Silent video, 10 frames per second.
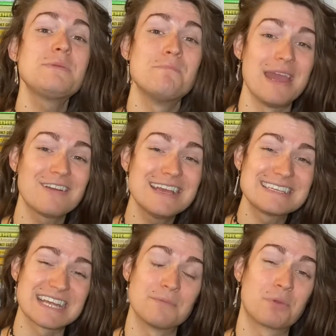
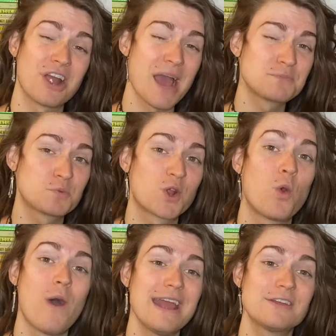merit and perhaps
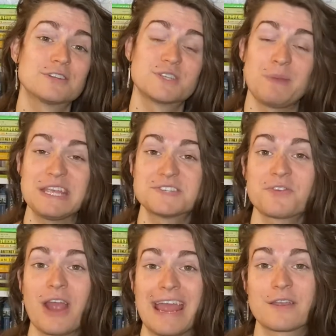require space
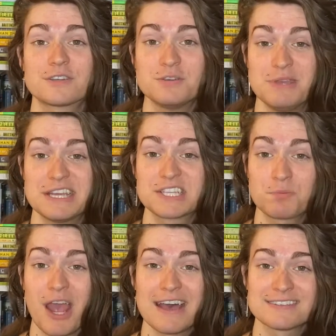for anger to be
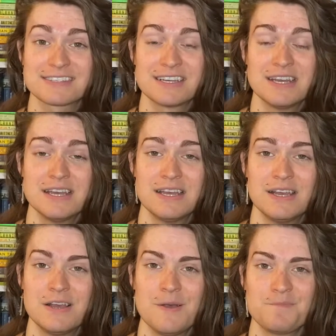expressed.
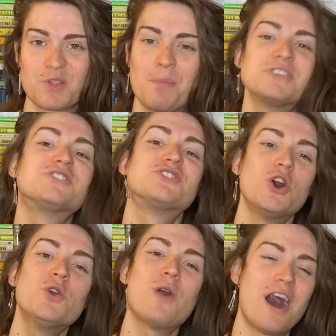But
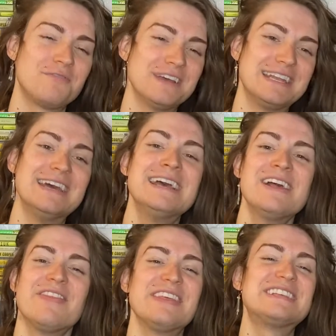so often,
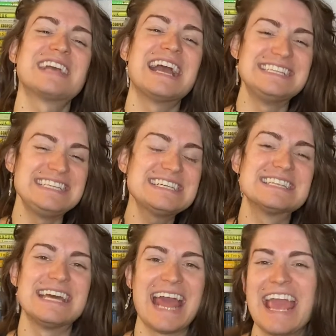this idea
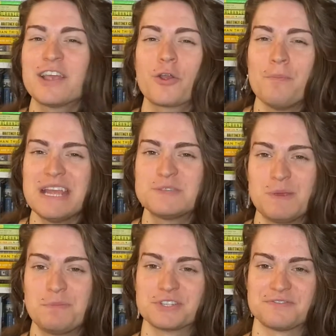that anger makes
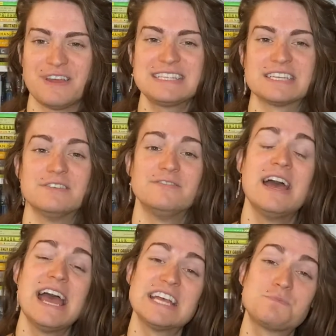people defensive
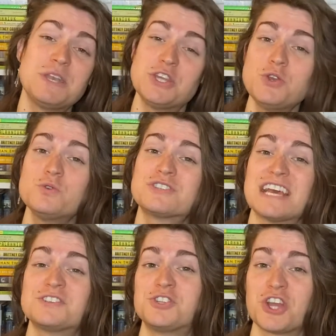has been used
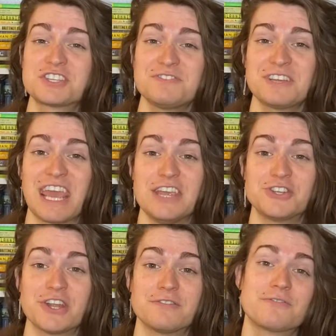as a
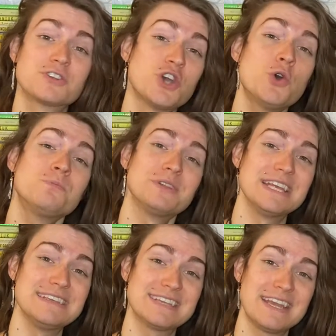justification for tone
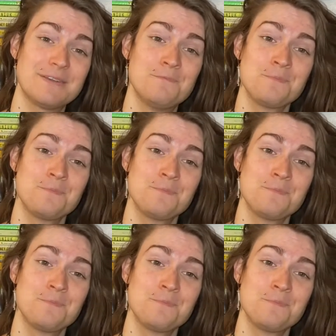policing.